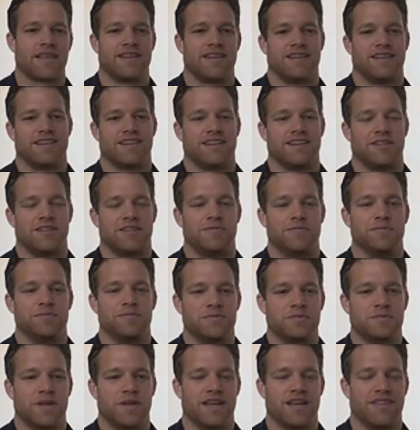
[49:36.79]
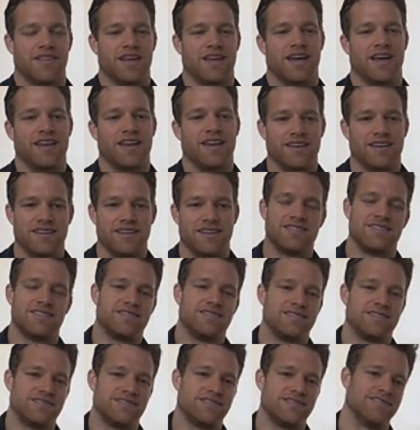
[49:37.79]
Um, and then,
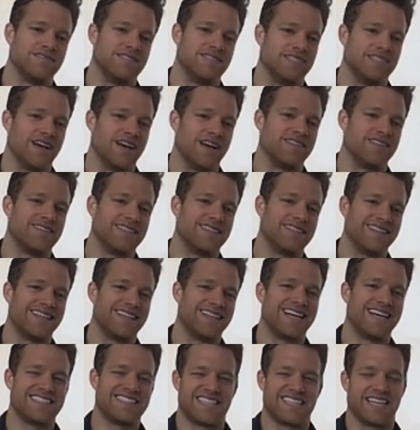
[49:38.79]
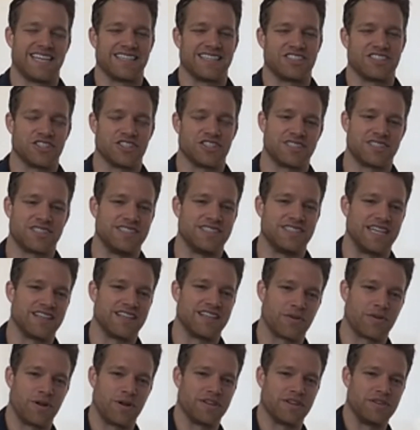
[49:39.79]
yeah, the last thing is just the data
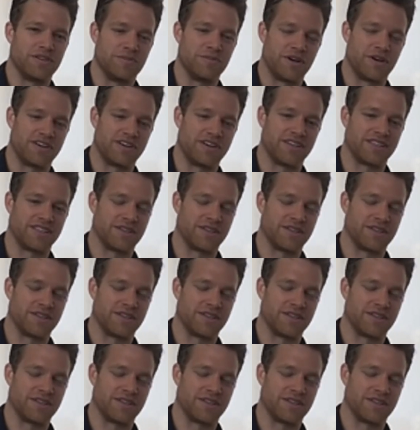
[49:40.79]
quality monitoring